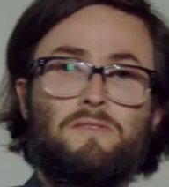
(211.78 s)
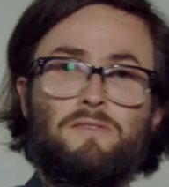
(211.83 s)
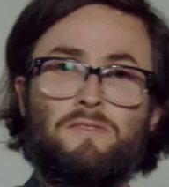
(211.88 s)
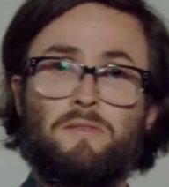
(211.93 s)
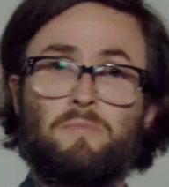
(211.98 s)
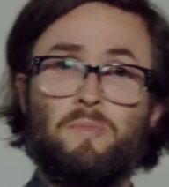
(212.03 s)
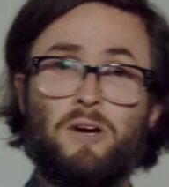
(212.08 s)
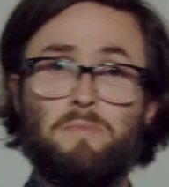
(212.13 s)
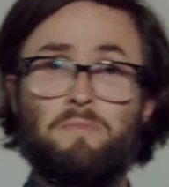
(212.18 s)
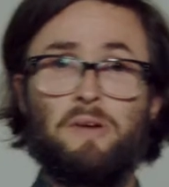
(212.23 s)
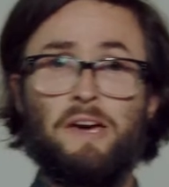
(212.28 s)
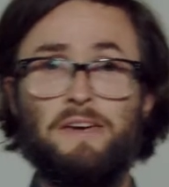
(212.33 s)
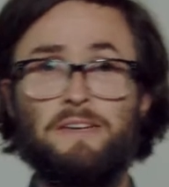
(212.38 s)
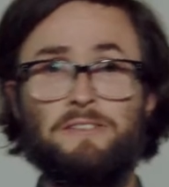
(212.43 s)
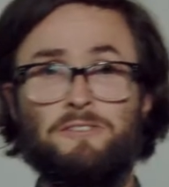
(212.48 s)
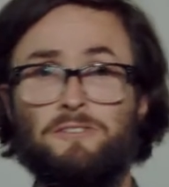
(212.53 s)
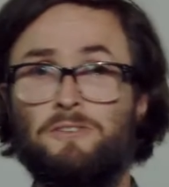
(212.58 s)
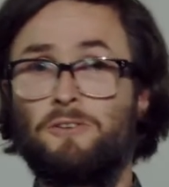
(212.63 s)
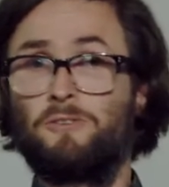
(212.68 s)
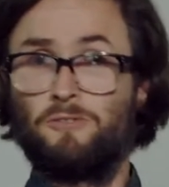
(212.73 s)
that my page
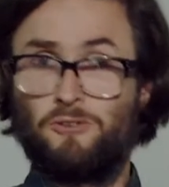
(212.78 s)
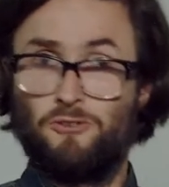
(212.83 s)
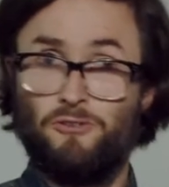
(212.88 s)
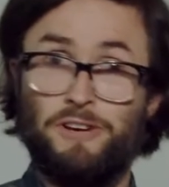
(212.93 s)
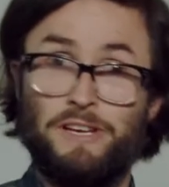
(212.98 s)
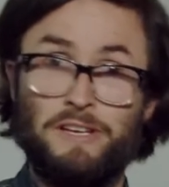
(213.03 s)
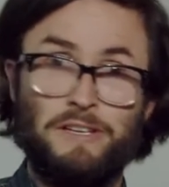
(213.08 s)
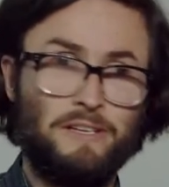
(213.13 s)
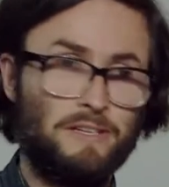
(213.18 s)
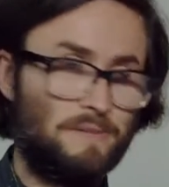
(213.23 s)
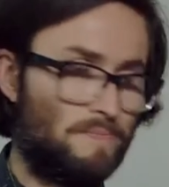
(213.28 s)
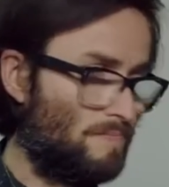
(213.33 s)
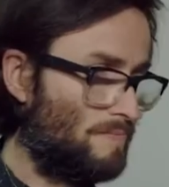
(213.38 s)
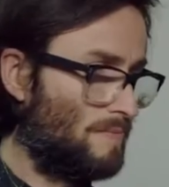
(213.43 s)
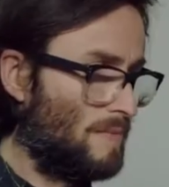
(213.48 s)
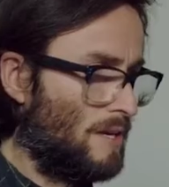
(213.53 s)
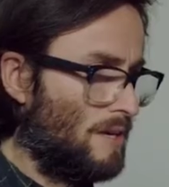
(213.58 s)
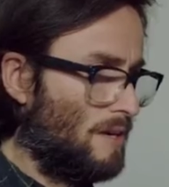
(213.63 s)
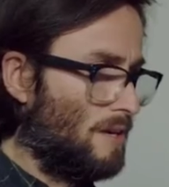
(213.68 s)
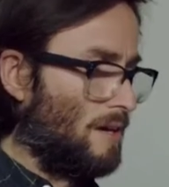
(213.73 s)
has gone green.
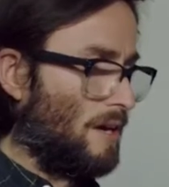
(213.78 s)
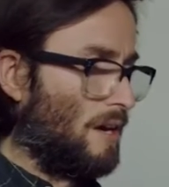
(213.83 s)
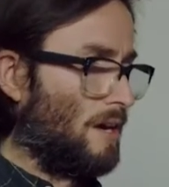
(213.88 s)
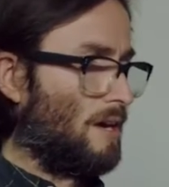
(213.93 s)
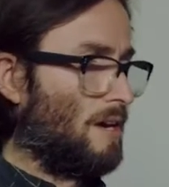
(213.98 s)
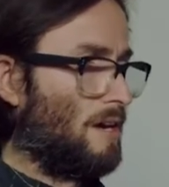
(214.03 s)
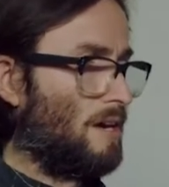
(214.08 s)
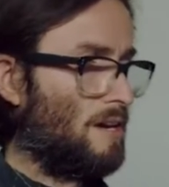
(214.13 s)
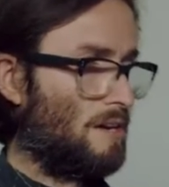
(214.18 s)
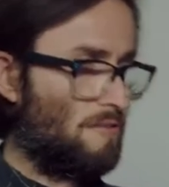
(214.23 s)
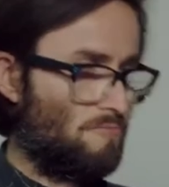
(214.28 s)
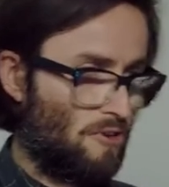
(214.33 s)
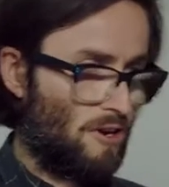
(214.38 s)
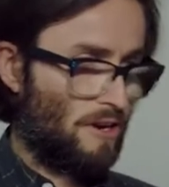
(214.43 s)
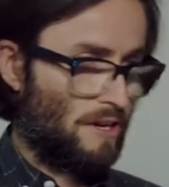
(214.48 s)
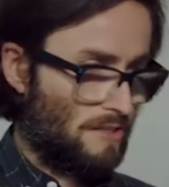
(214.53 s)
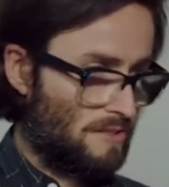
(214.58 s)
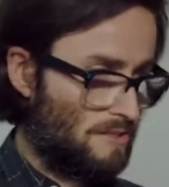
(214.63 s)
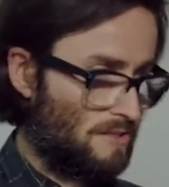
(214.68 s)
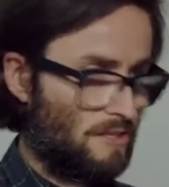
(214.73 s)

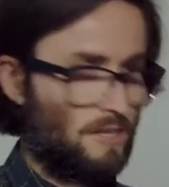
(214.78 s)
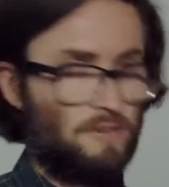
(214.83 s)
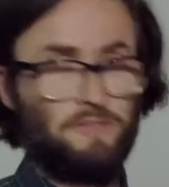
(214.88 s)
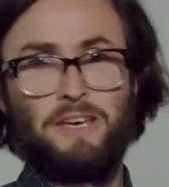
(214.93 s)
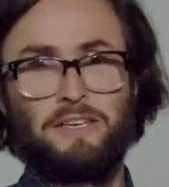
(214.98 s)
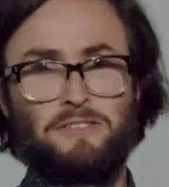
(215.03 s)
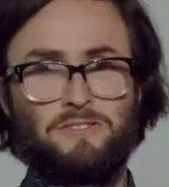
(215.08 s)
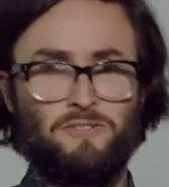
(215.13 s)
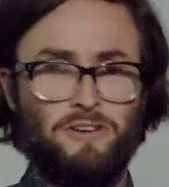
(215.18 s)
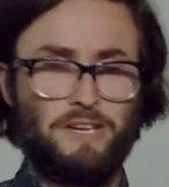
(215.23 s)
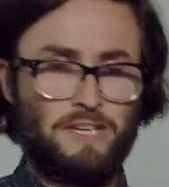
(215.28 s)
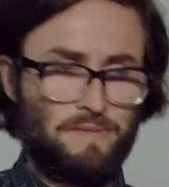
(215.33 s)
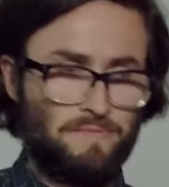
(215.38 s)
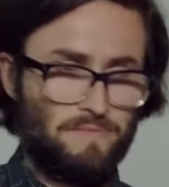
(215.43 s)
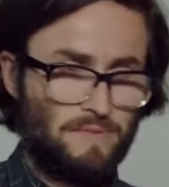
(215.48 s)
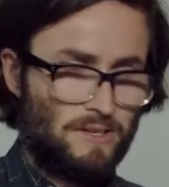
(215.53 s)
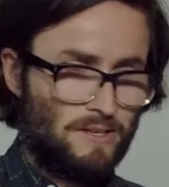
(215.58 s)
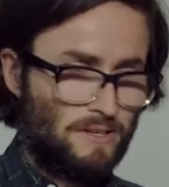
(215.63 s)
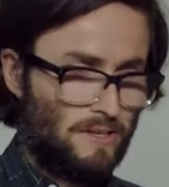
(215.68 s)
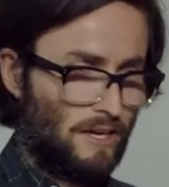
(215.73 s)
Right, so that's great.
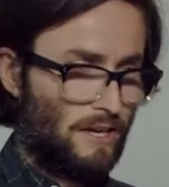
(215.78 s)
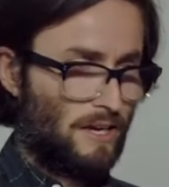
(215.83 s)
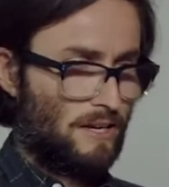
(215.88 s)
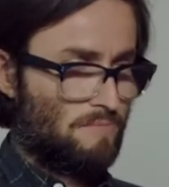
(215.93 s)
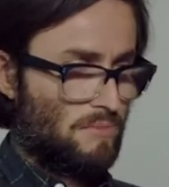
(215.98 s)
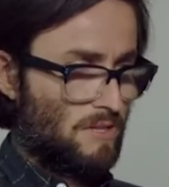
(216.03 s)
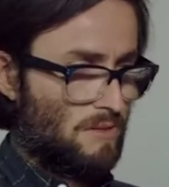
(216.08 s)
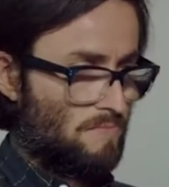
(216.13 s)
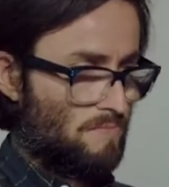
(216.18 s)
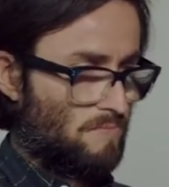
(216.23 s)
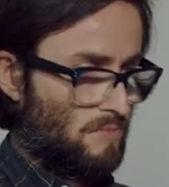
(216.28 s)
But